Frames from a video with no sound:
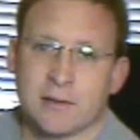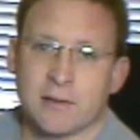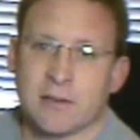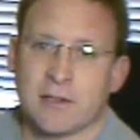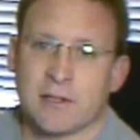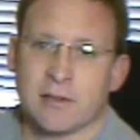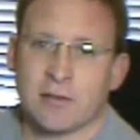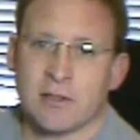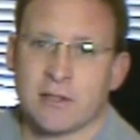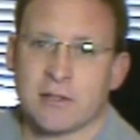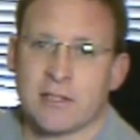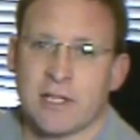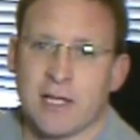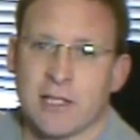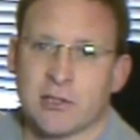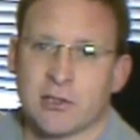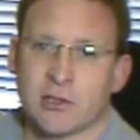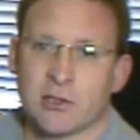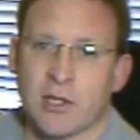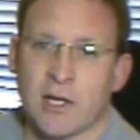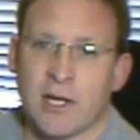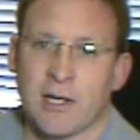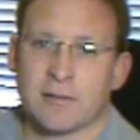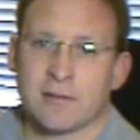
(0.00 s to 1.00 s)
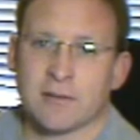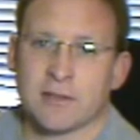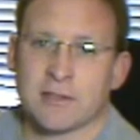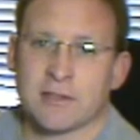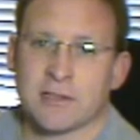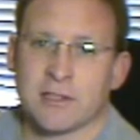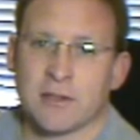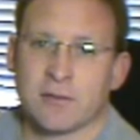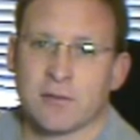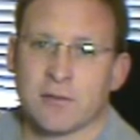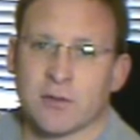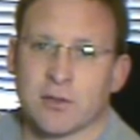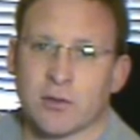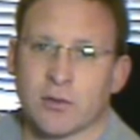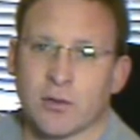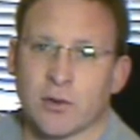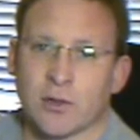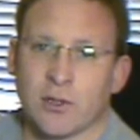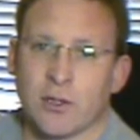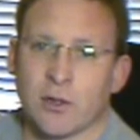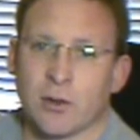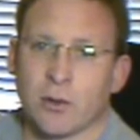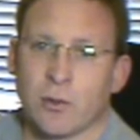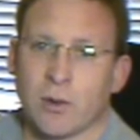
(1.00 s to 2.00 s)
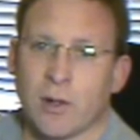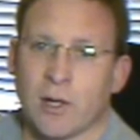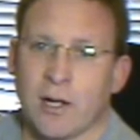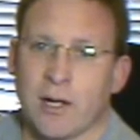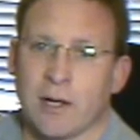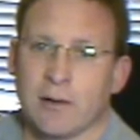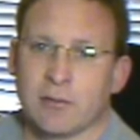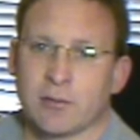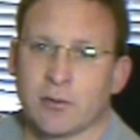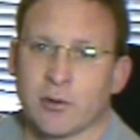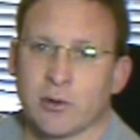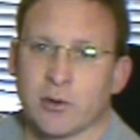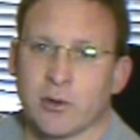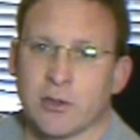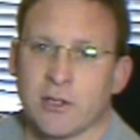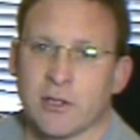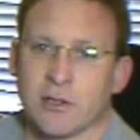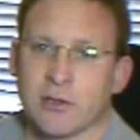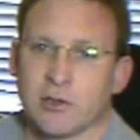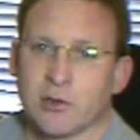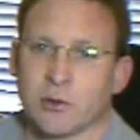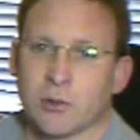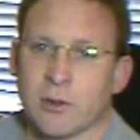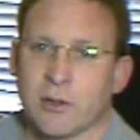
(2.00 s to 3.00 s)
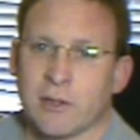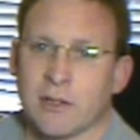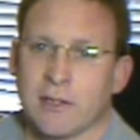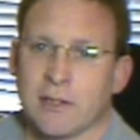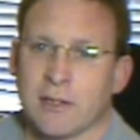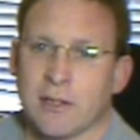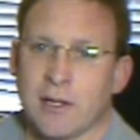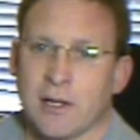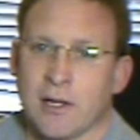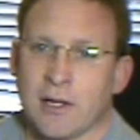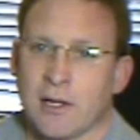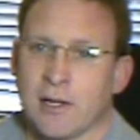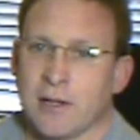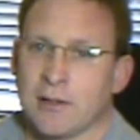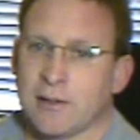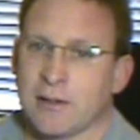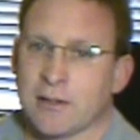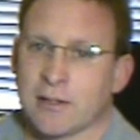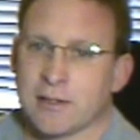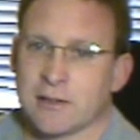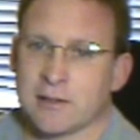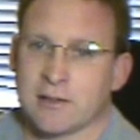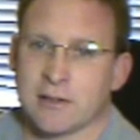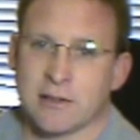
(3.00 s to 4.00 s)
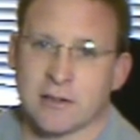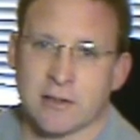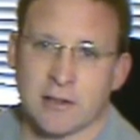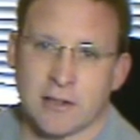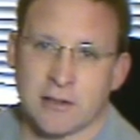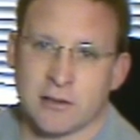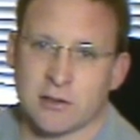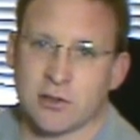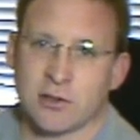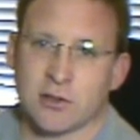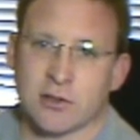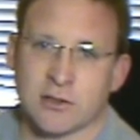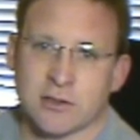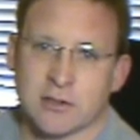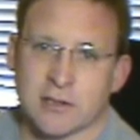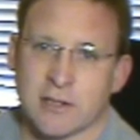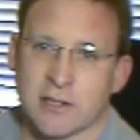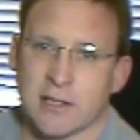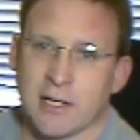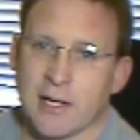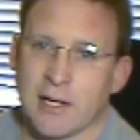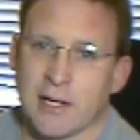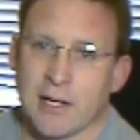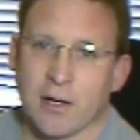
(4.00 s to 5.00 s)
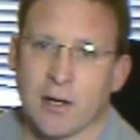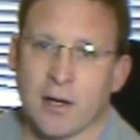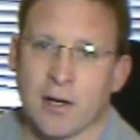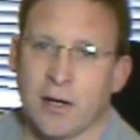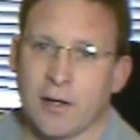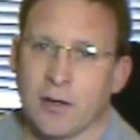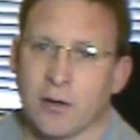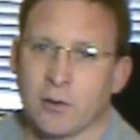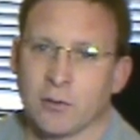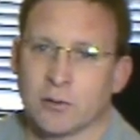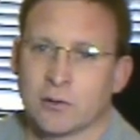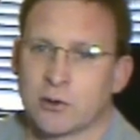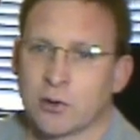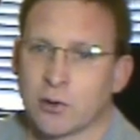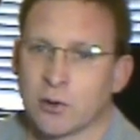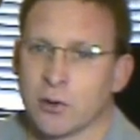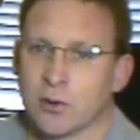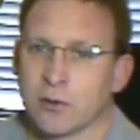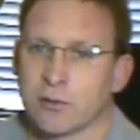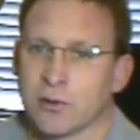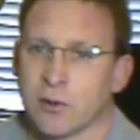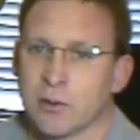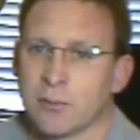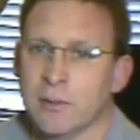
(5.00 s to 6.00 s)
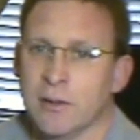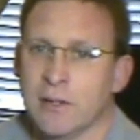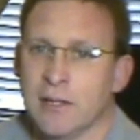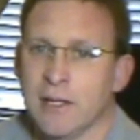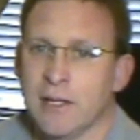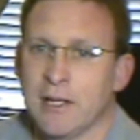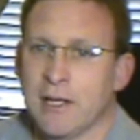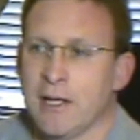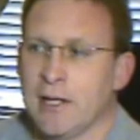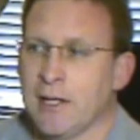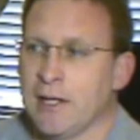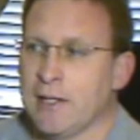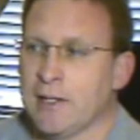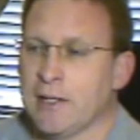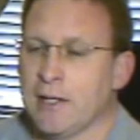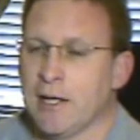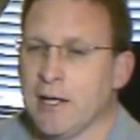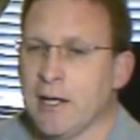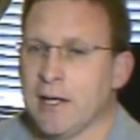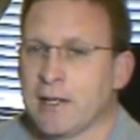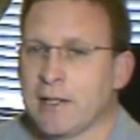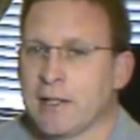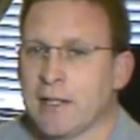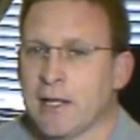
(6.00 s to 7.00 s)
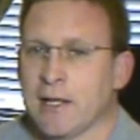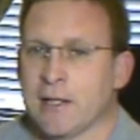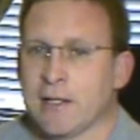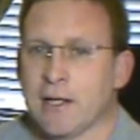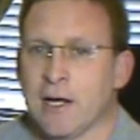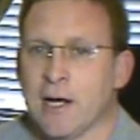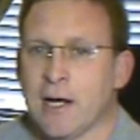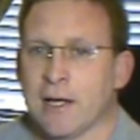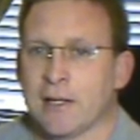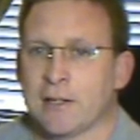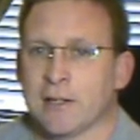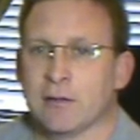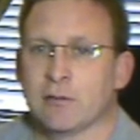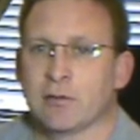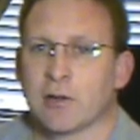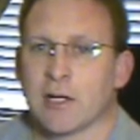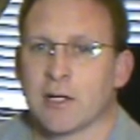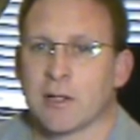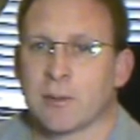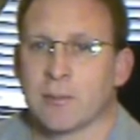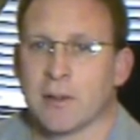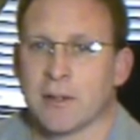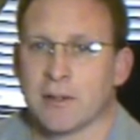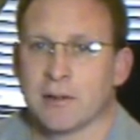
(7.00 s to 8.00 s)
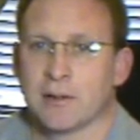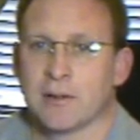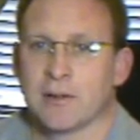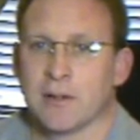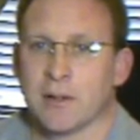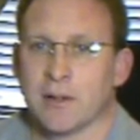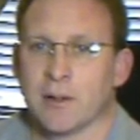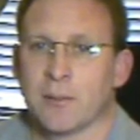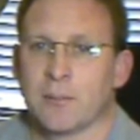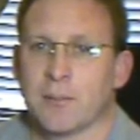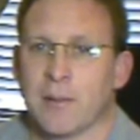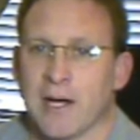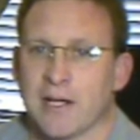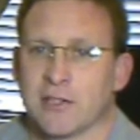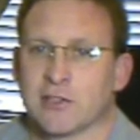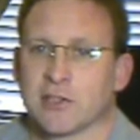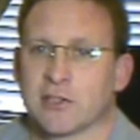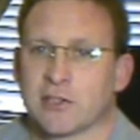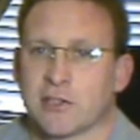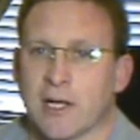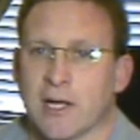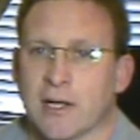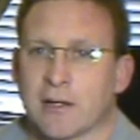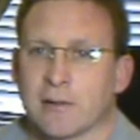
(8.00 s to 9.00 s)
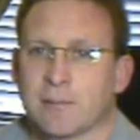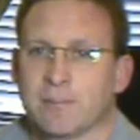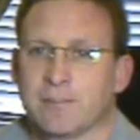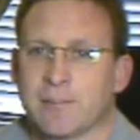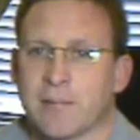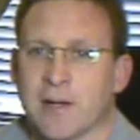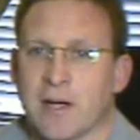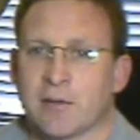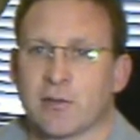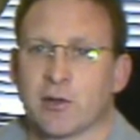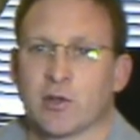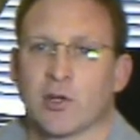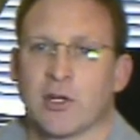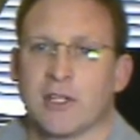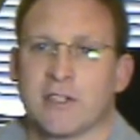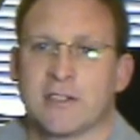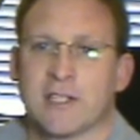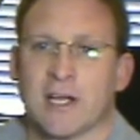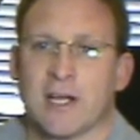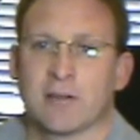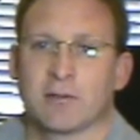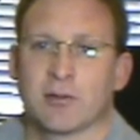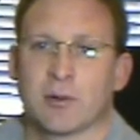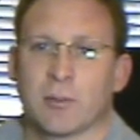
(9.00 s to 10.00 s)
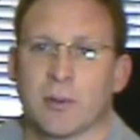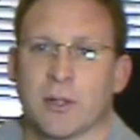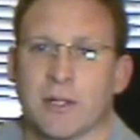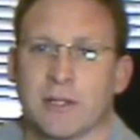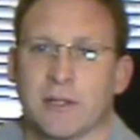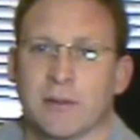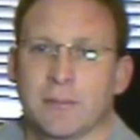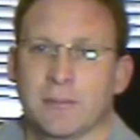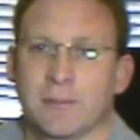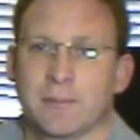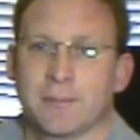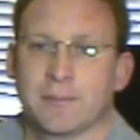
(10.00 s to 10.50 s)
give it a test drive and see if it's for you. I've really enjoyed it. As you can see, I own 2 of them, and I can highly recommend the Magicjack. Have a great day, everybody.